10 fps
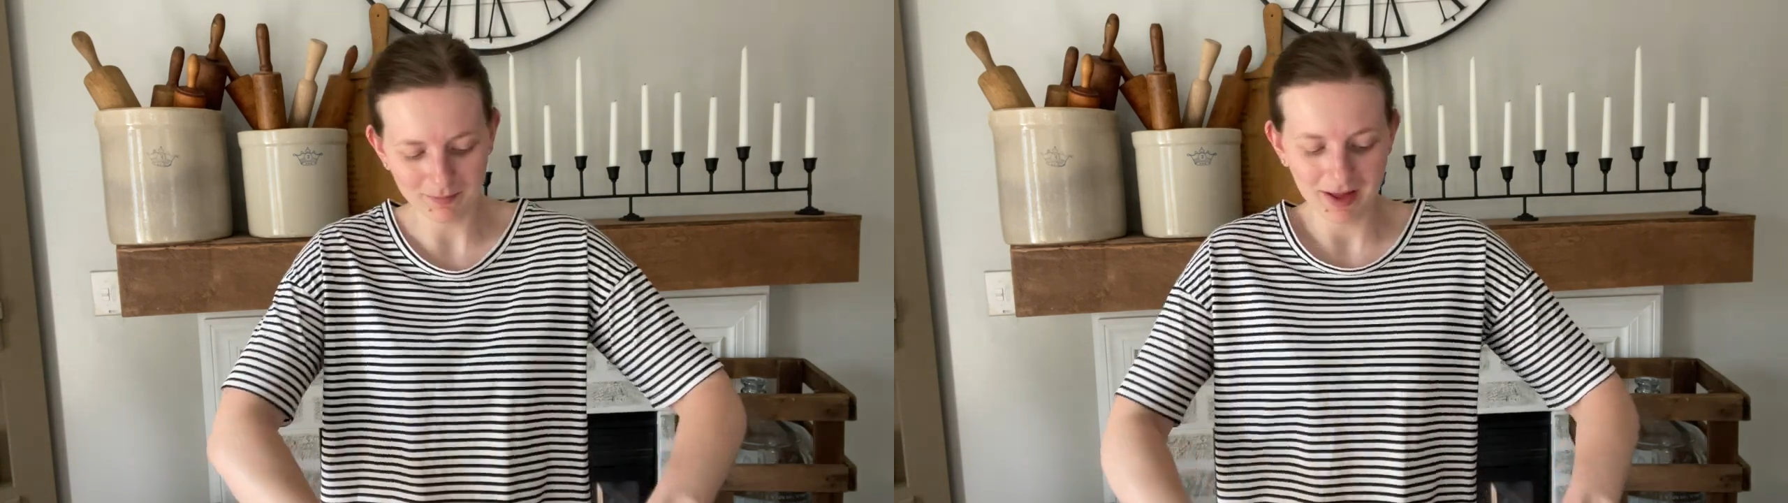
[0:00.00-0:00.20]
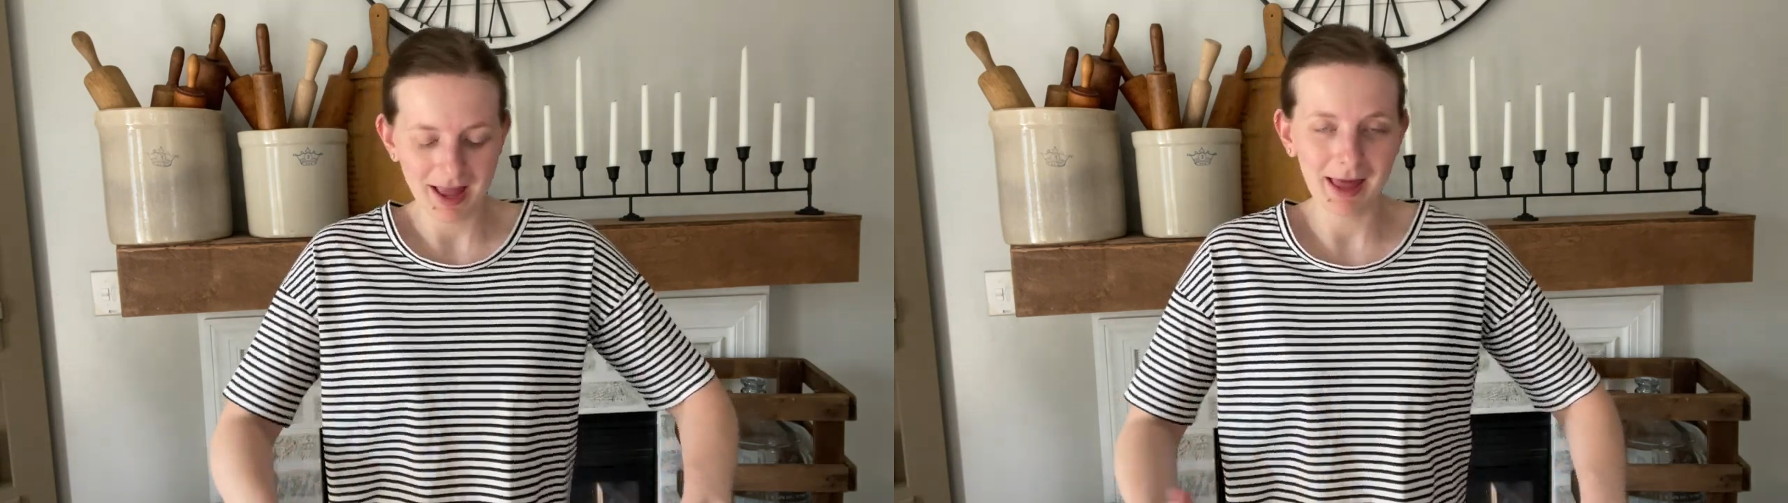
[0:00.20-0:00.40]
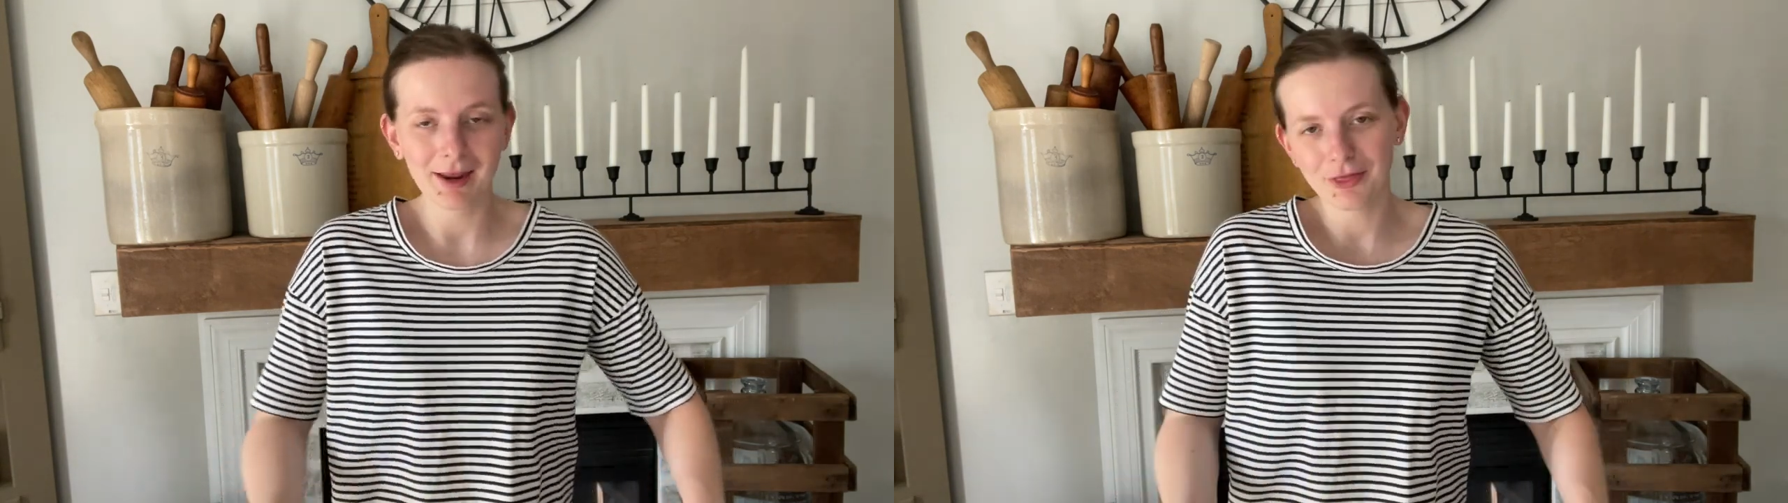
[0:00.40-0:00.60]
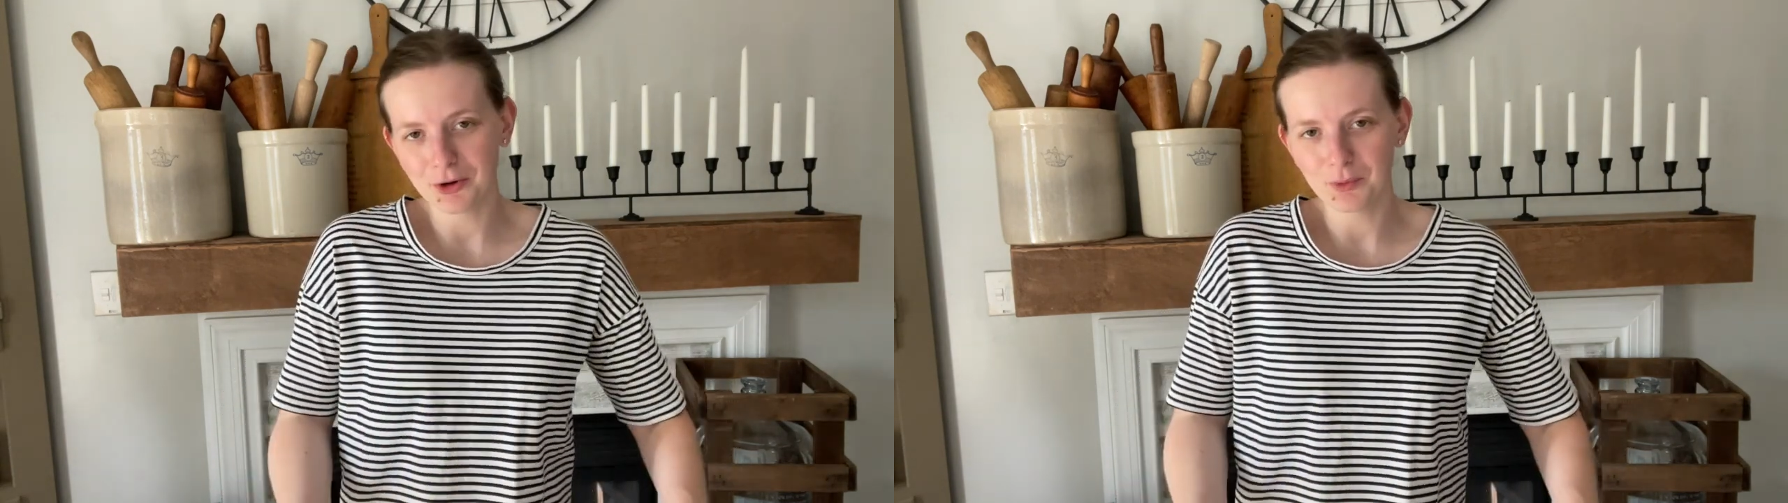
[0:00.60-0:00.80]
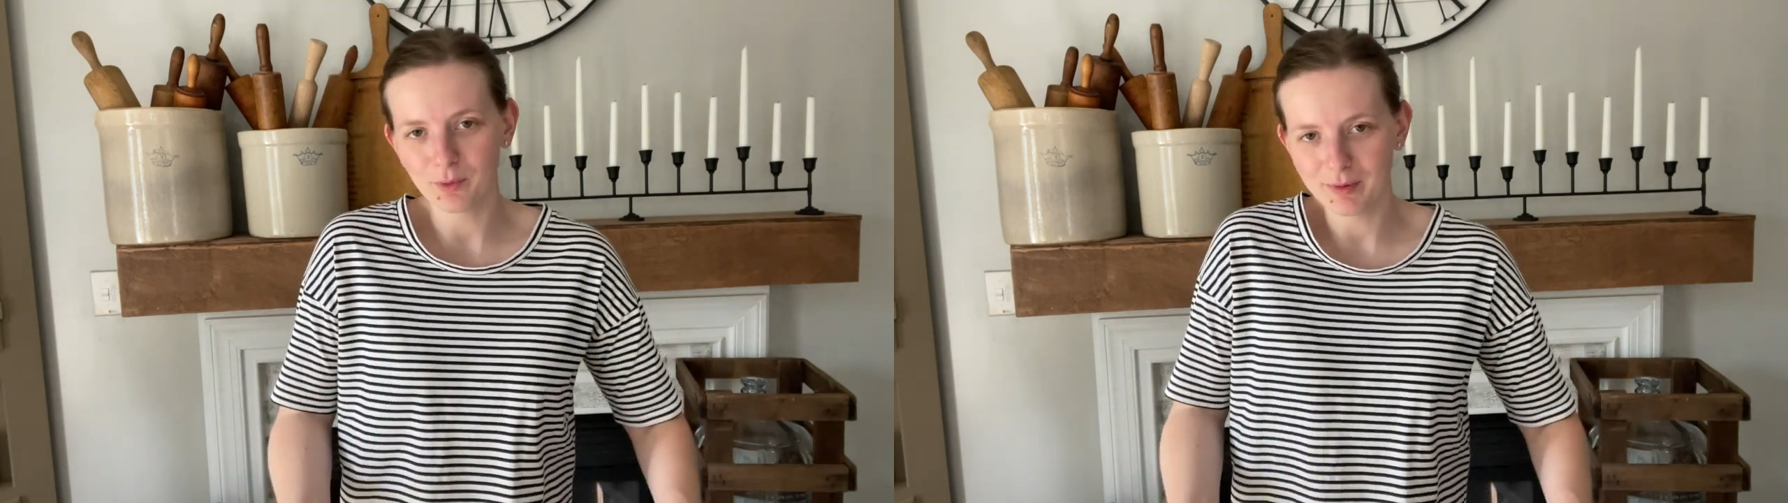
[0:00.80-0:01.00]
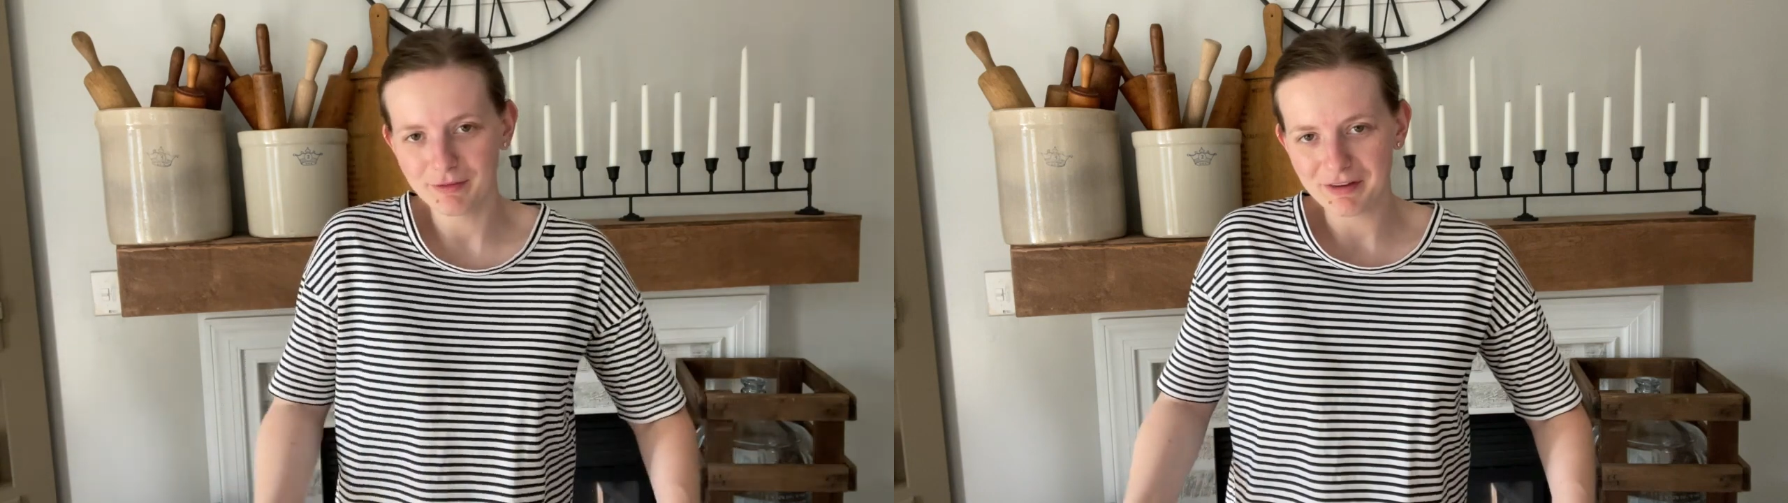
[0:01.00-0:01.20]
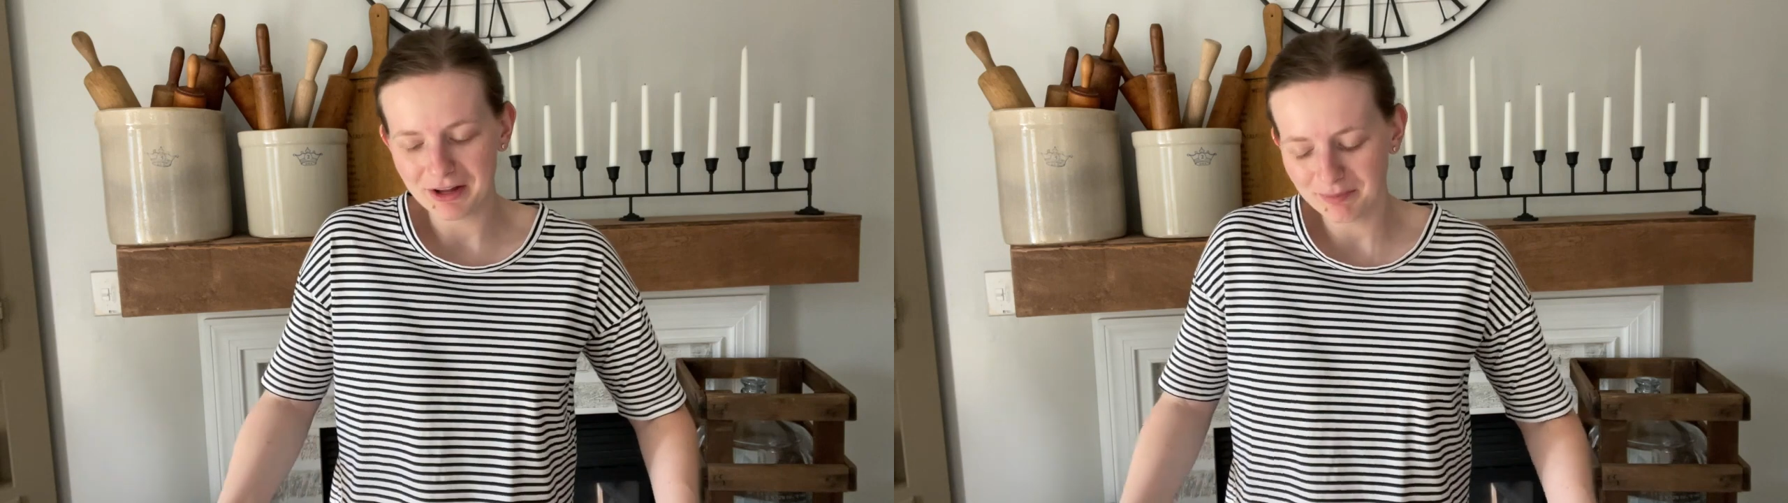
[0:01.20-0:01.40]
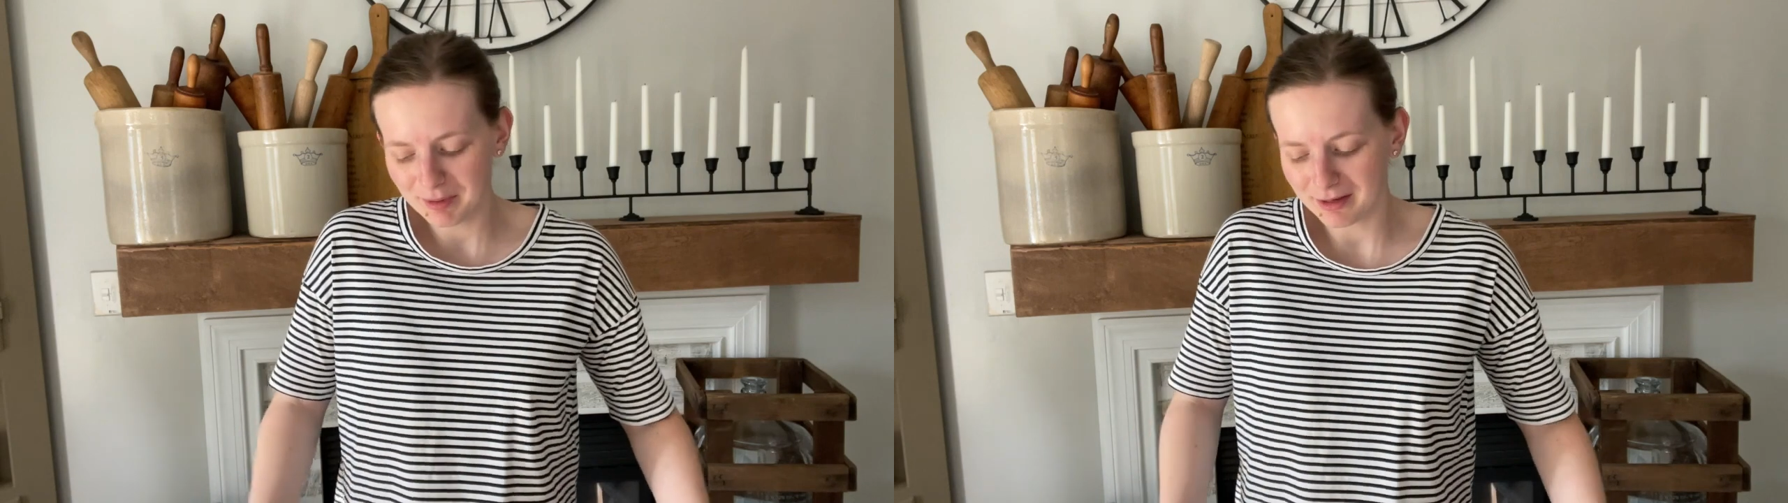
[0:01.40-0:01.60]
And I thought it would be
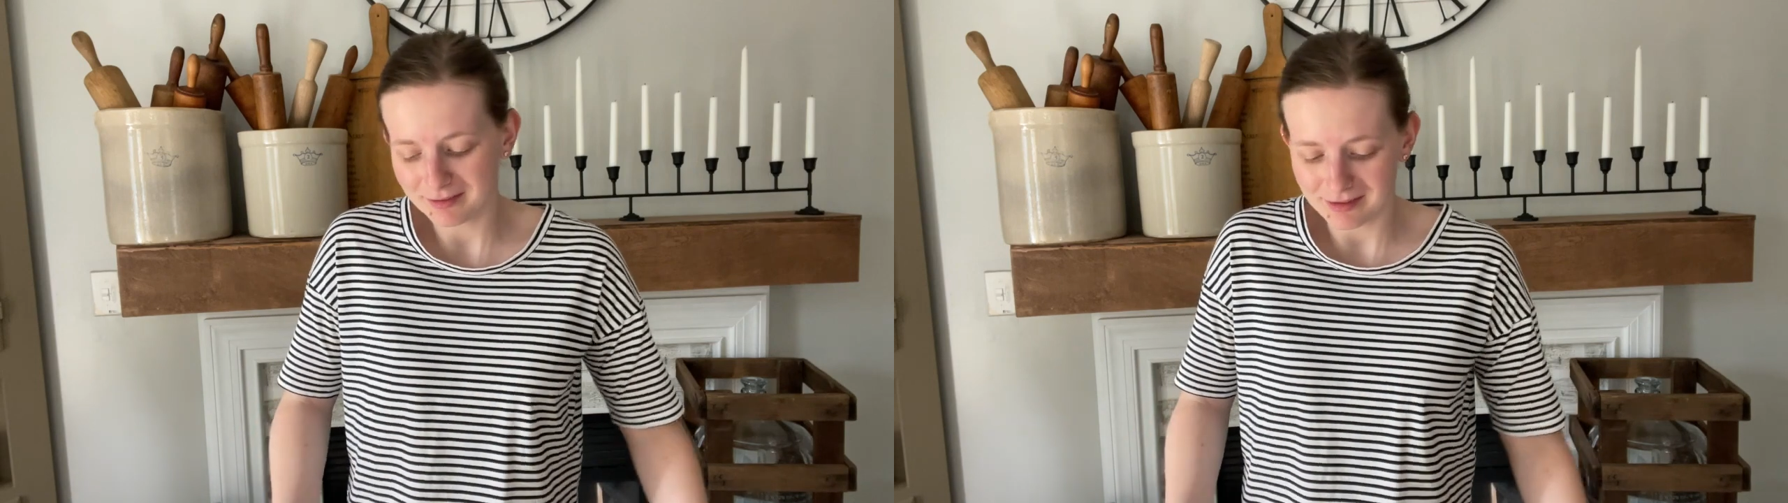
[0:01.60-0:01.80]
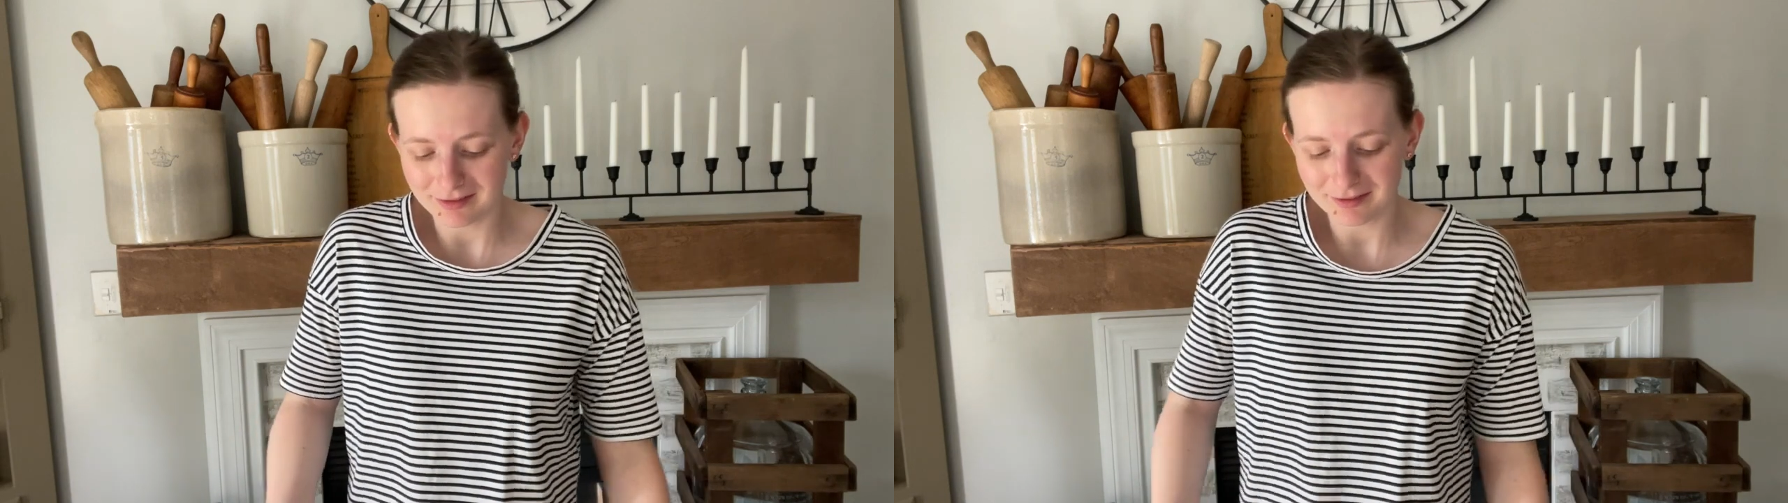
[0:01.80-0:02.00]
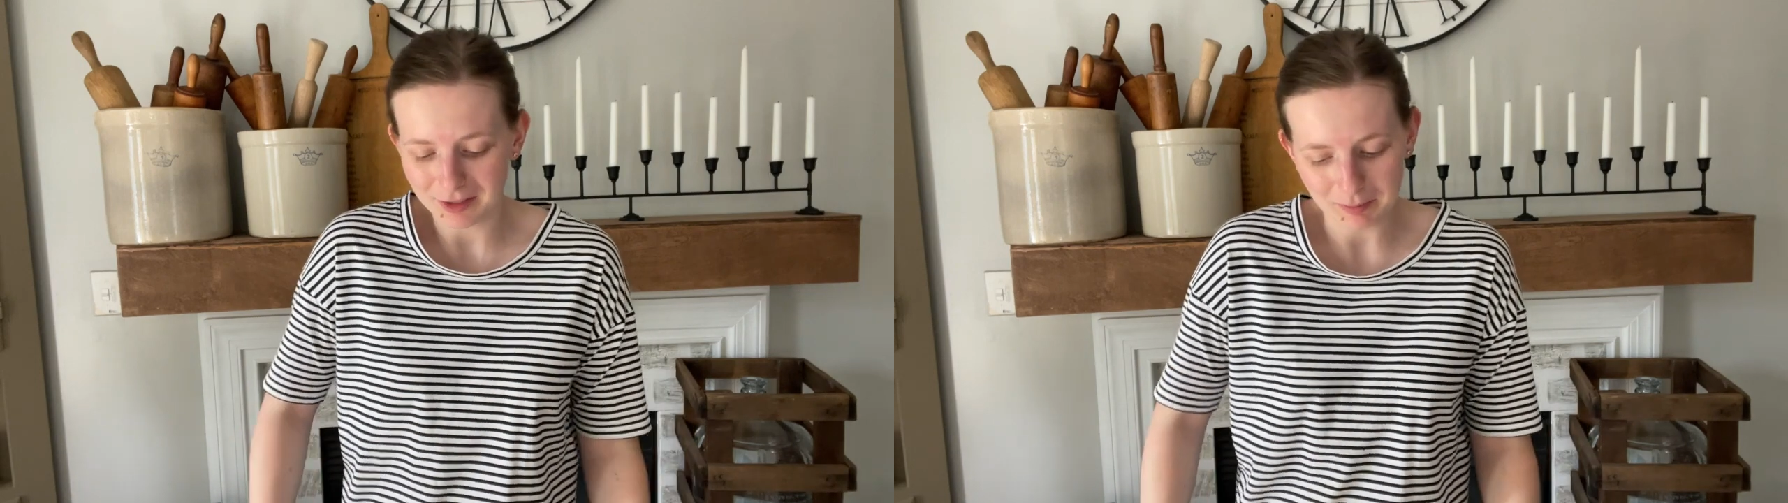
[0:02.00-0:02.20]
fun because this is gonna